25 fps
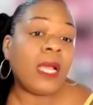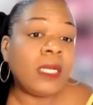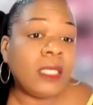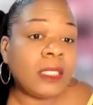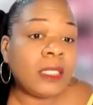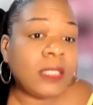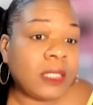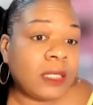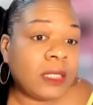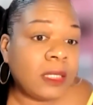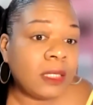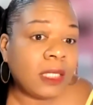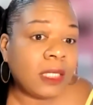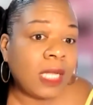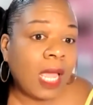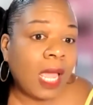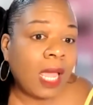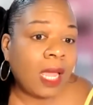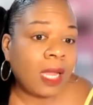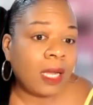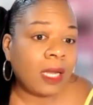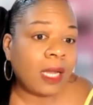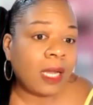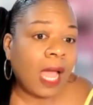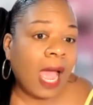understood
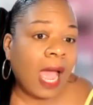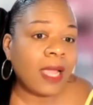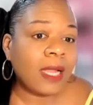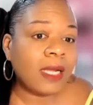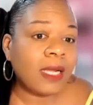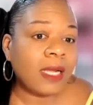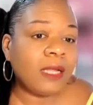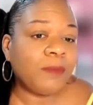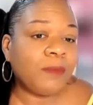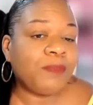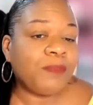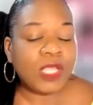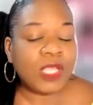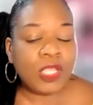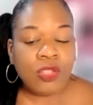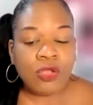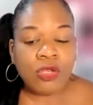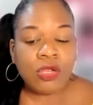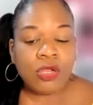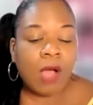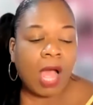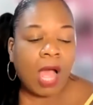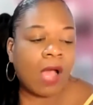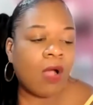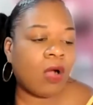that. I but you
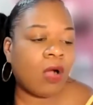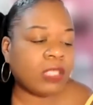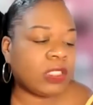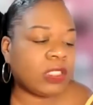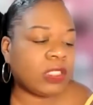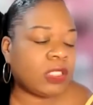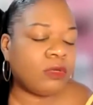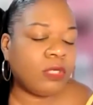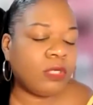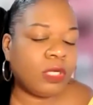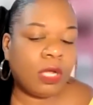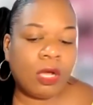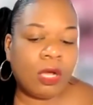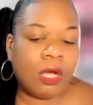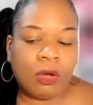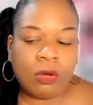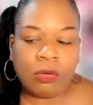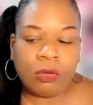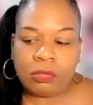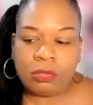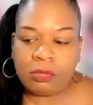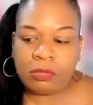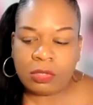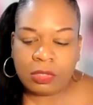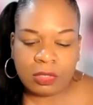know, I also
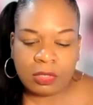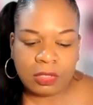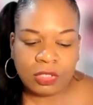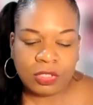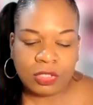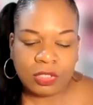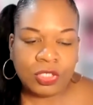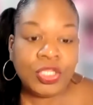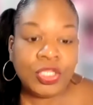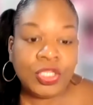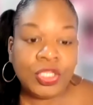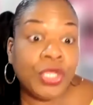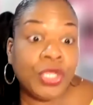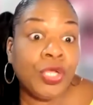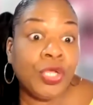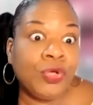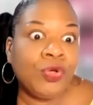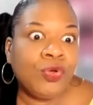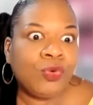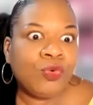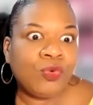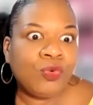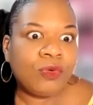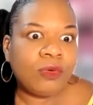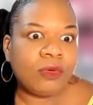know
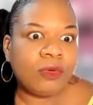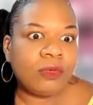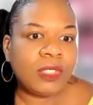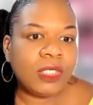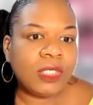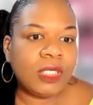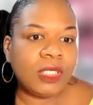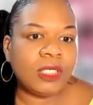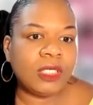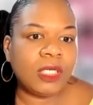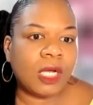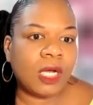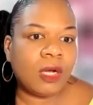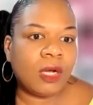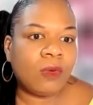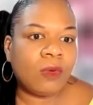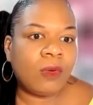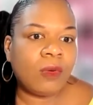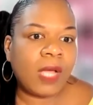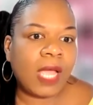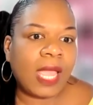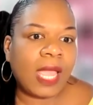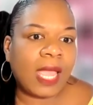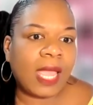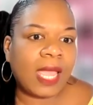you, you
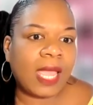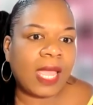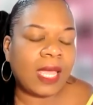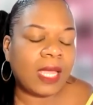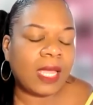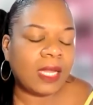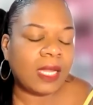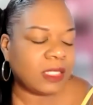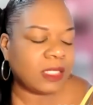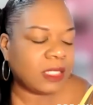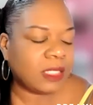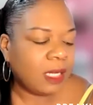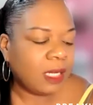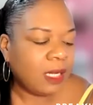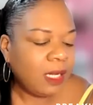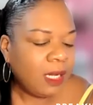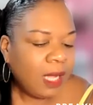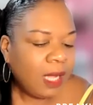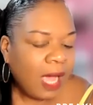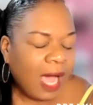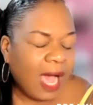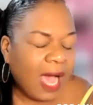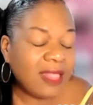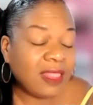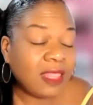know, and
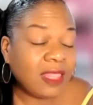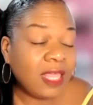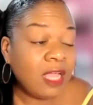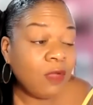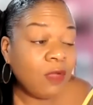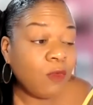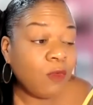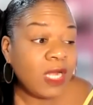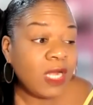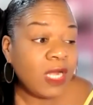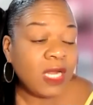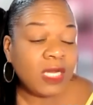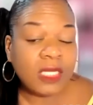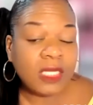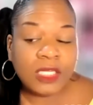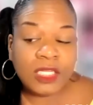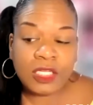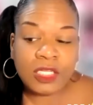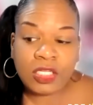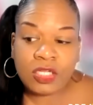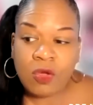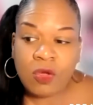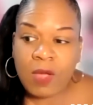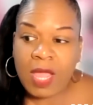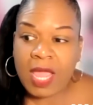I think we need to
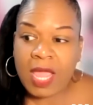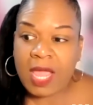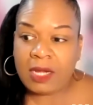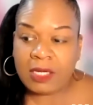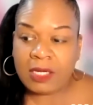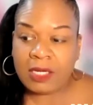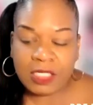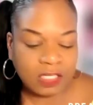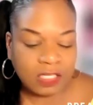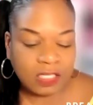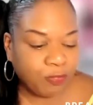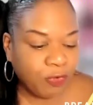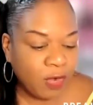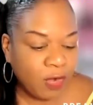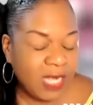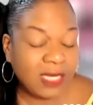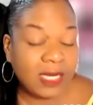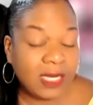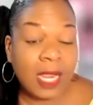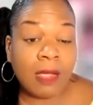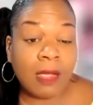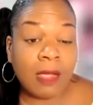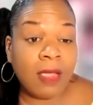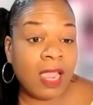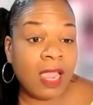just go ahead and just break
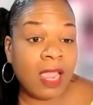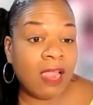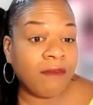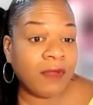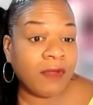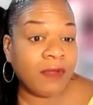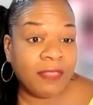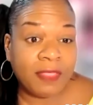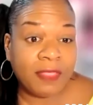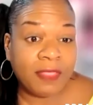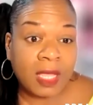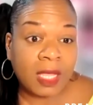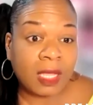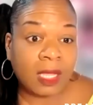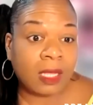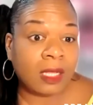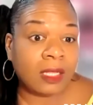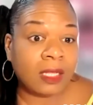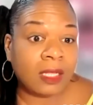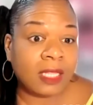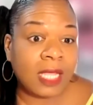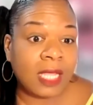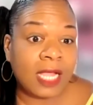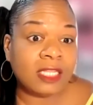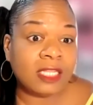down everything Let's do
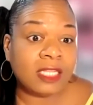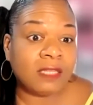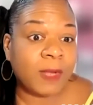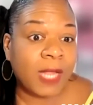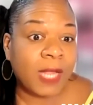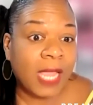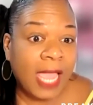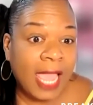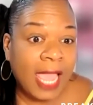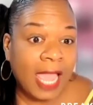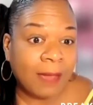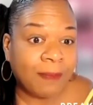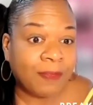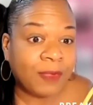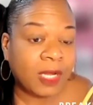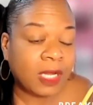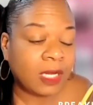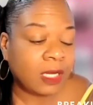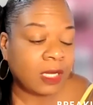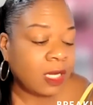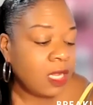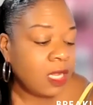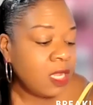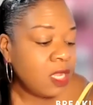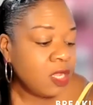it. that has been
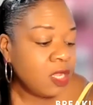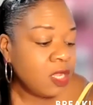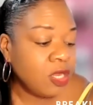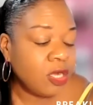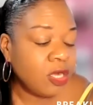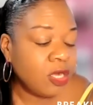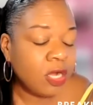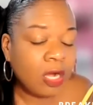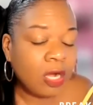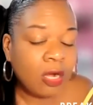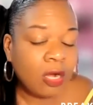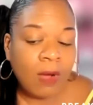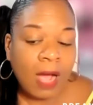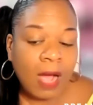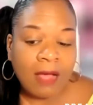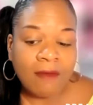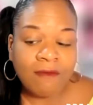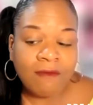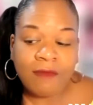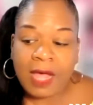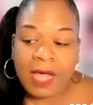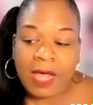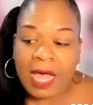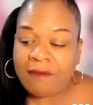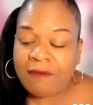happening. You know,
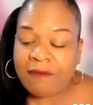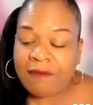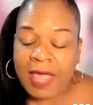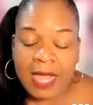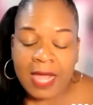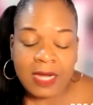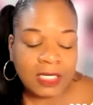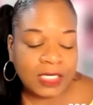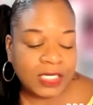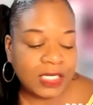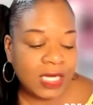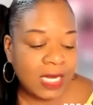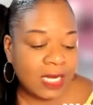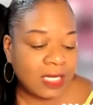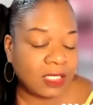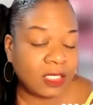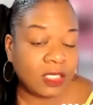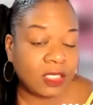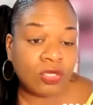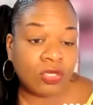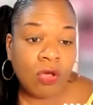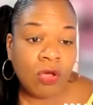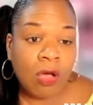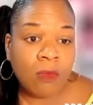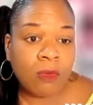I've I've had a chance to
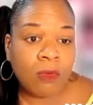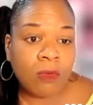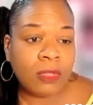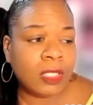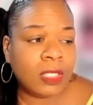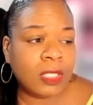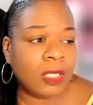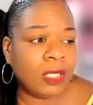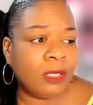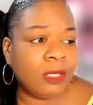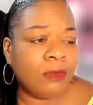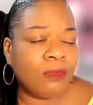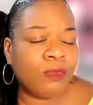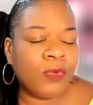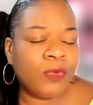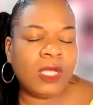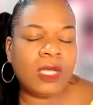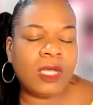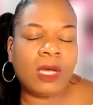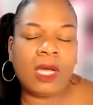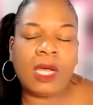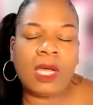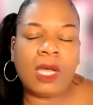talk with you. We